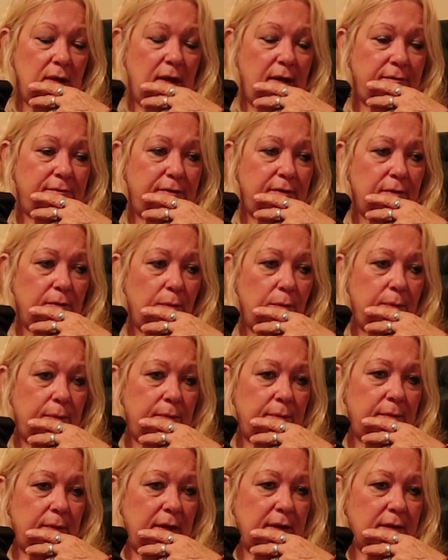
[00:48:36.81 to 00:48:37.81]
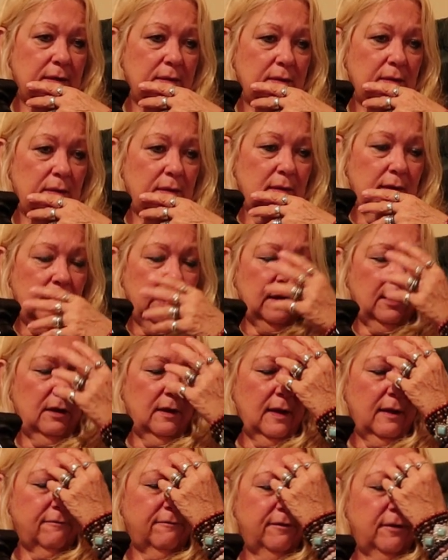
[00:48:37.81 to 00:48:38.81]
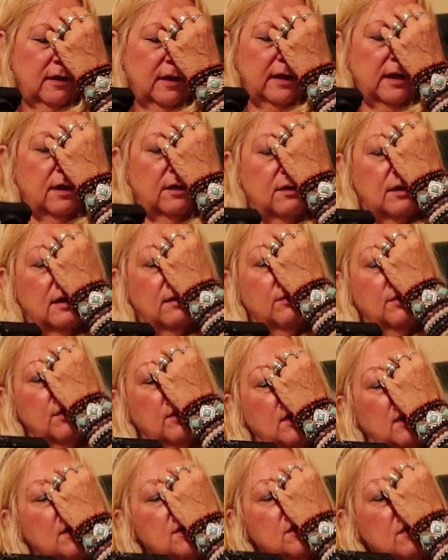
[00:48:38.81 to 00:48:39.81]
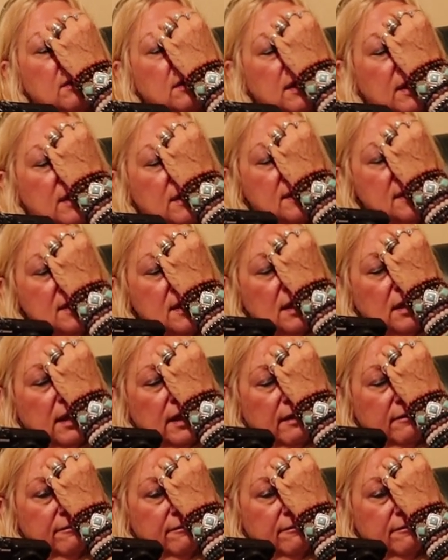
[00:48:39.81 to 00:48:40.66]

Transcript: and I feel like like you know that feeling you get when you're starting to get sick,